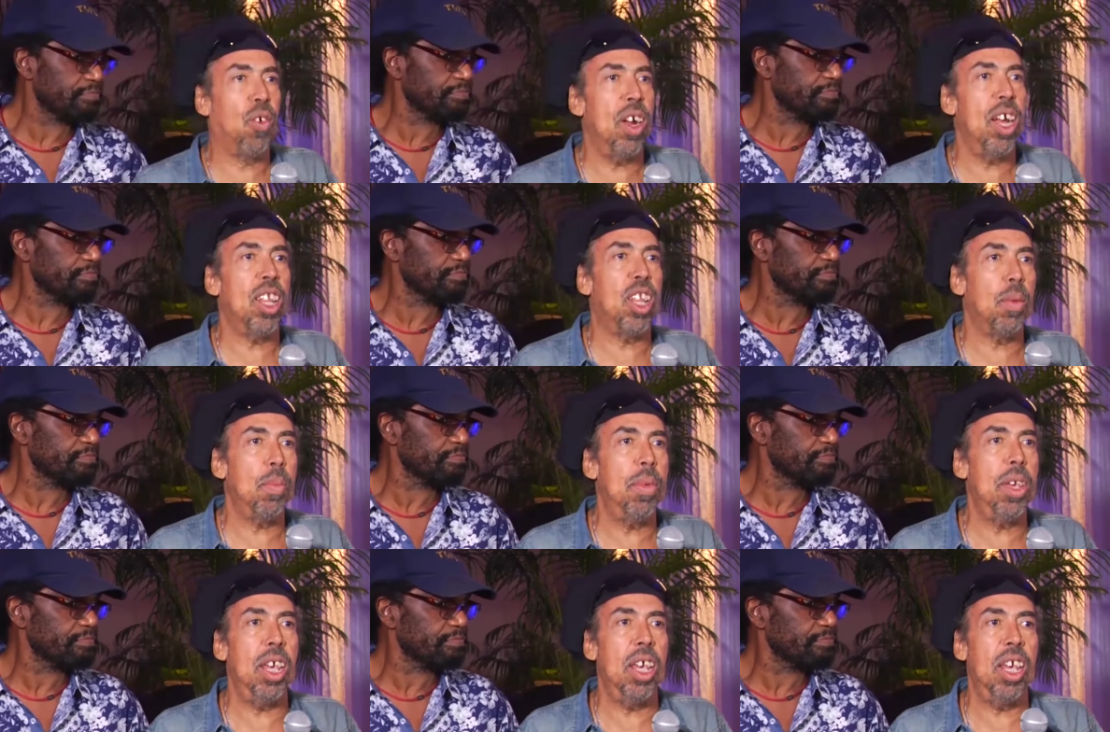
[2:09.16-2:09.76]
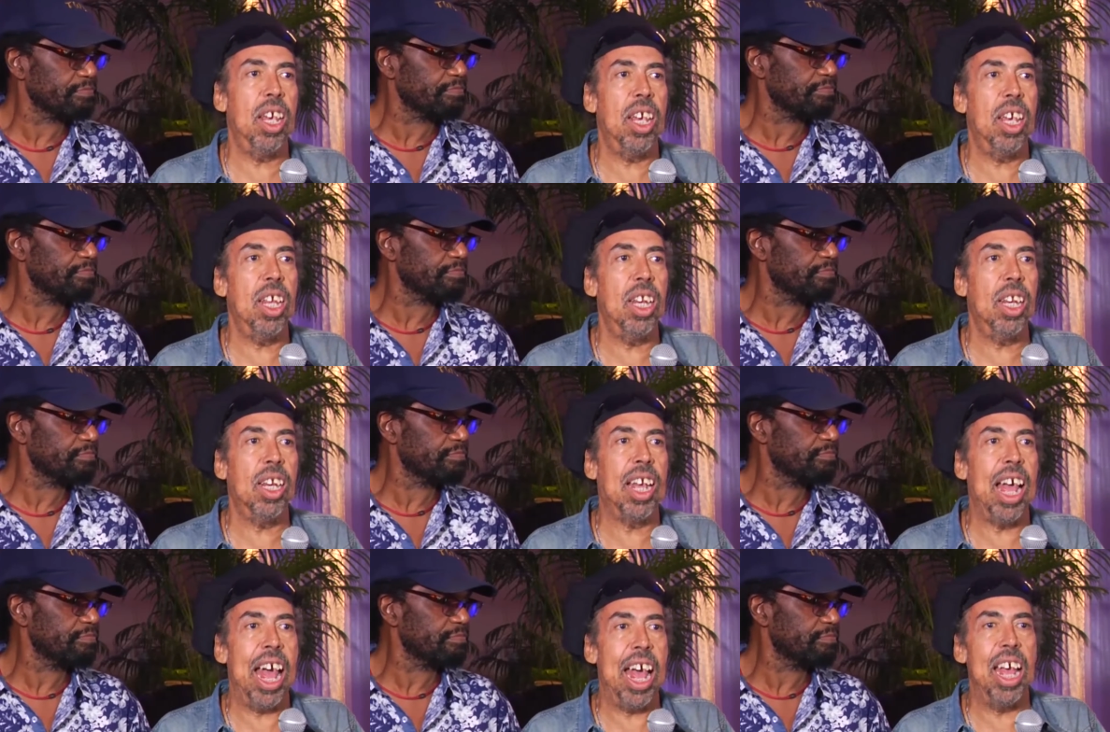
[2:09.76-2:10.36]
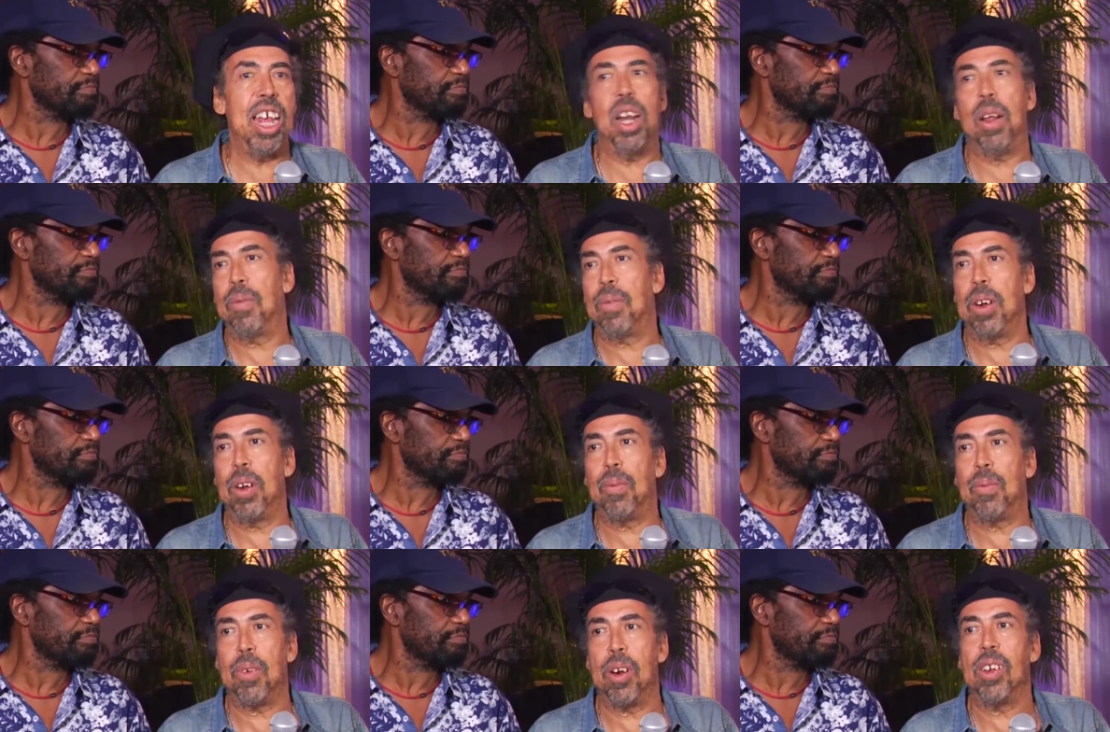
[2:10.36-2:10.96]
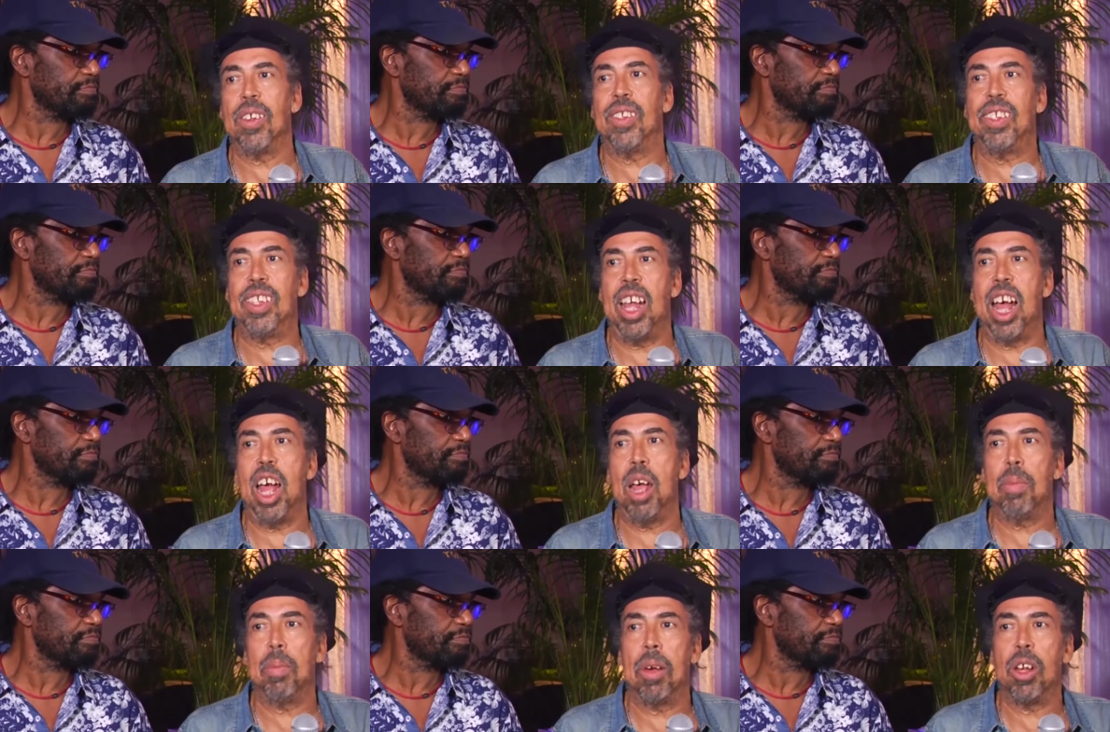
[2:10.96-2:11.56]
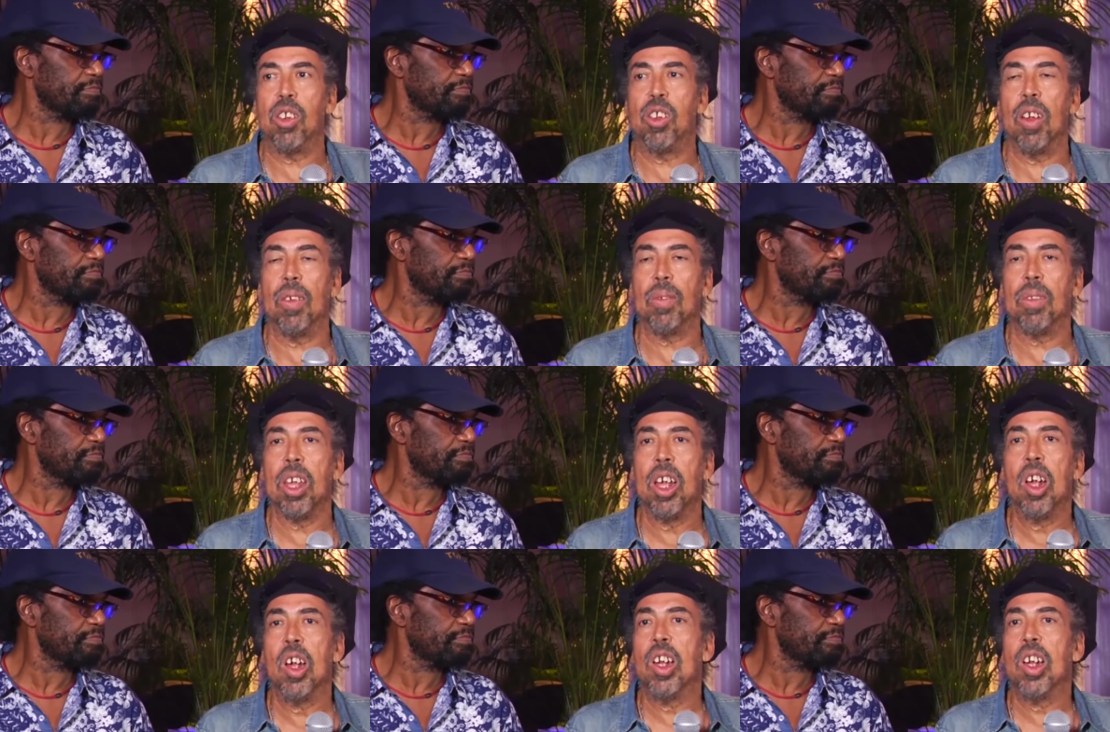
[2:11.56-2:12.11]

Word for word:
Speaker 1: great to be in Guyana for the first time and to,